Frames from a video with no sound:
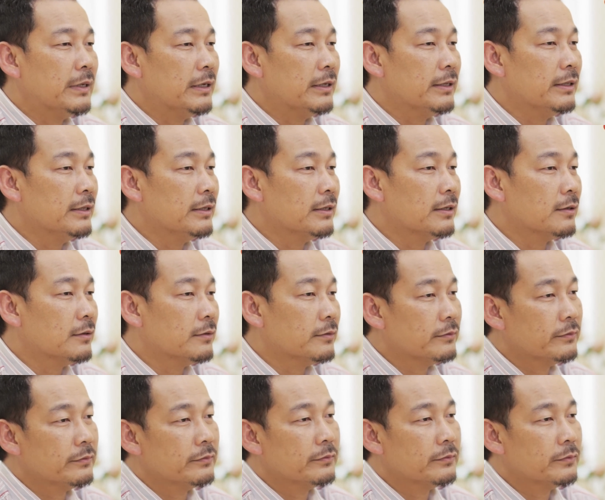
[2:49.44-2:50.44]
other
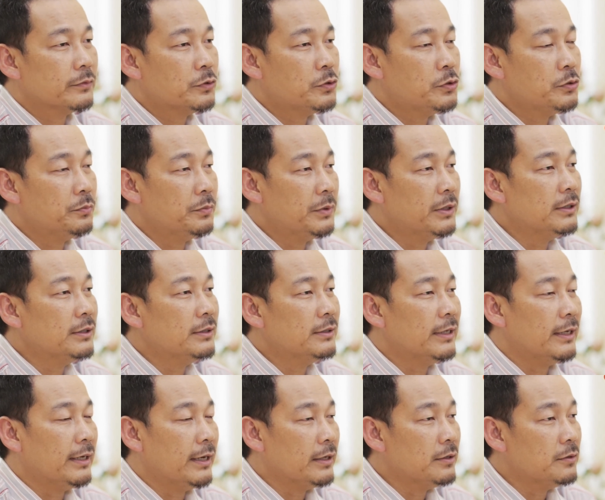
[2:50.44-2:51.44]
tumors
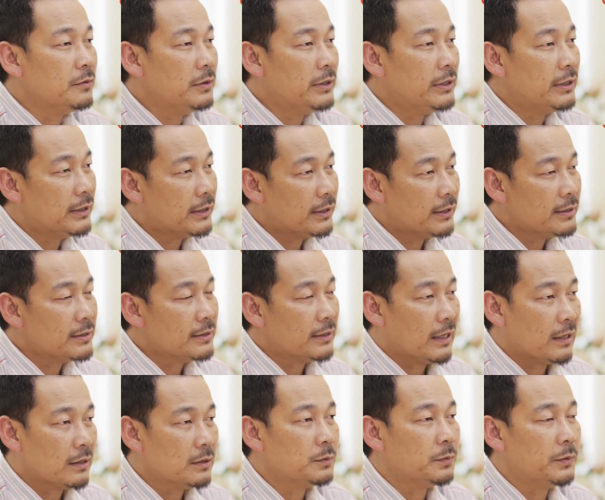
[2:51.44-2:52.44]
that actually occurs
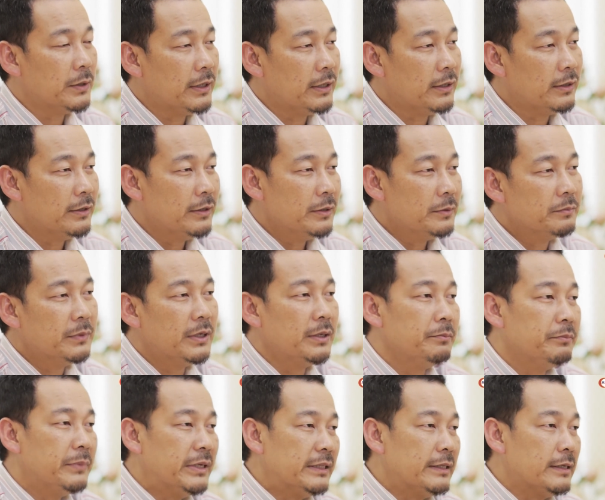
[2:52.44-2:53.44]
elsewhere but
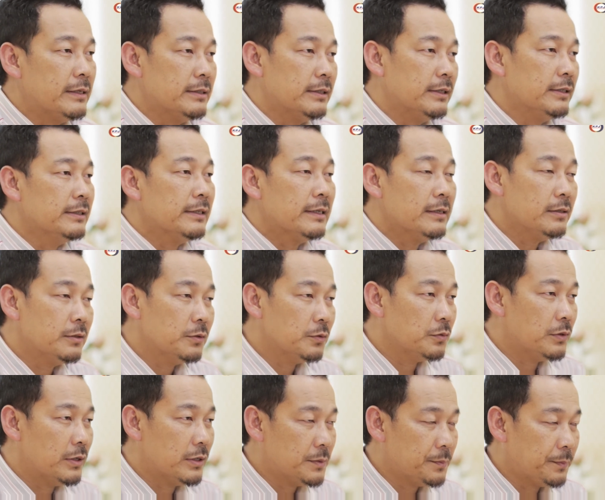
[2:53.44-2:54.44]
metastasize
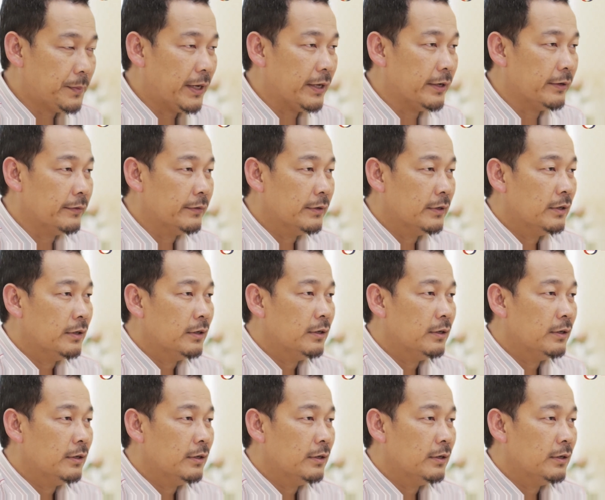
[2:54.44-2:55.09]
to the spine.